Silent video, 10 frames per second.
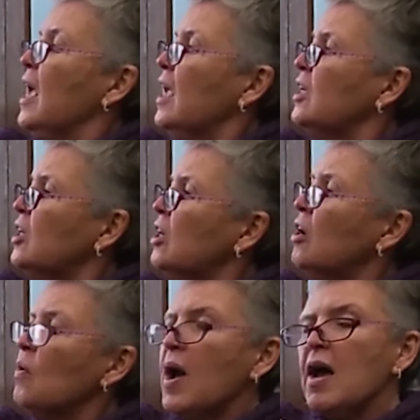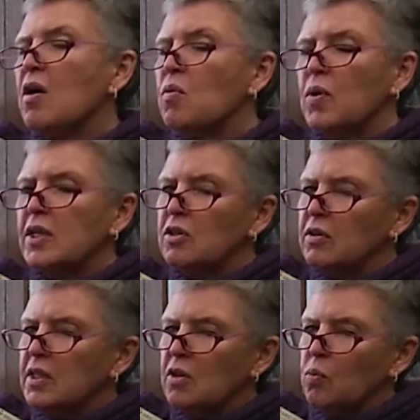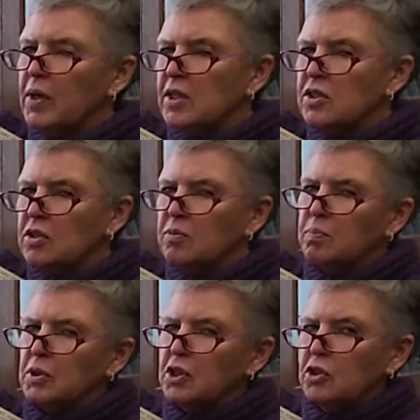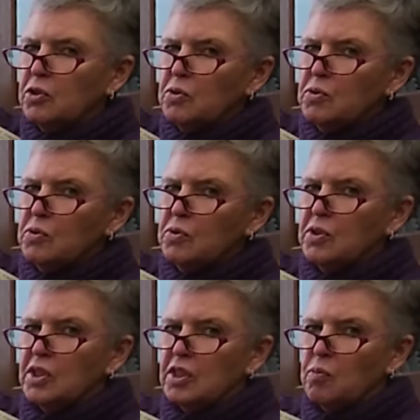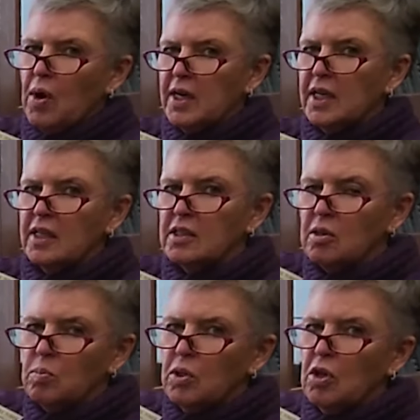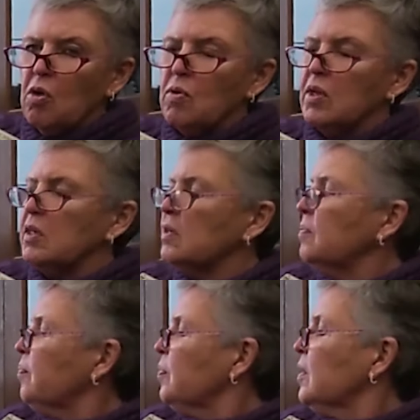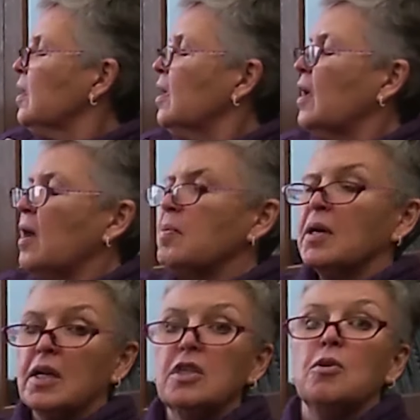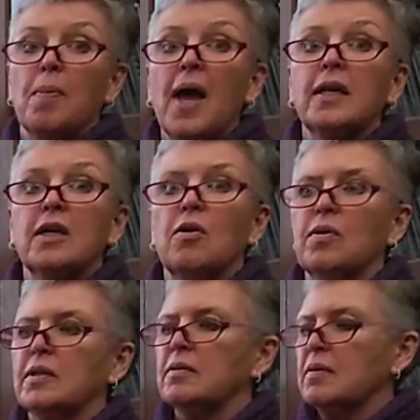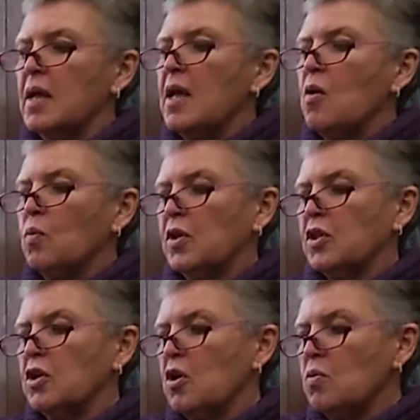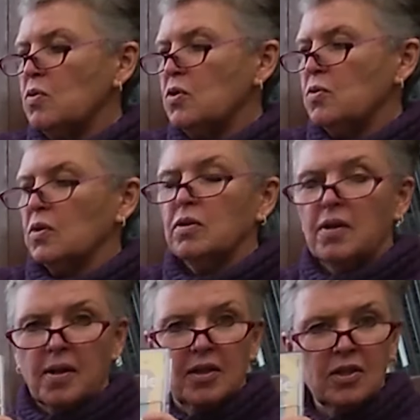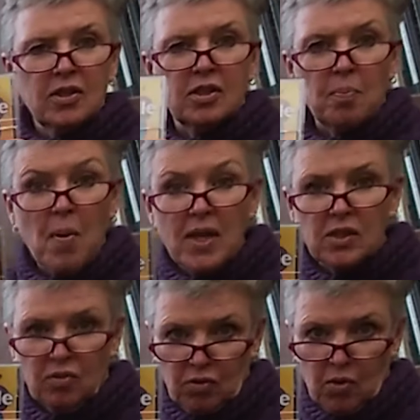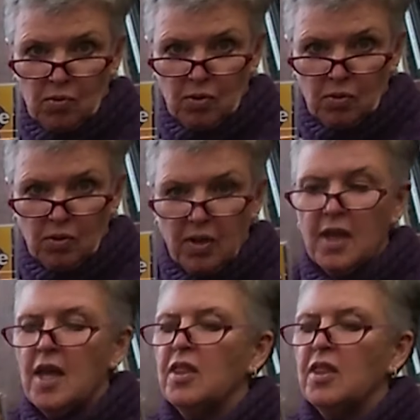And you know how when you're in the winter blues and you want to get something going, how about getting your body going? with Go Noodle. This is the best of Go Noodle.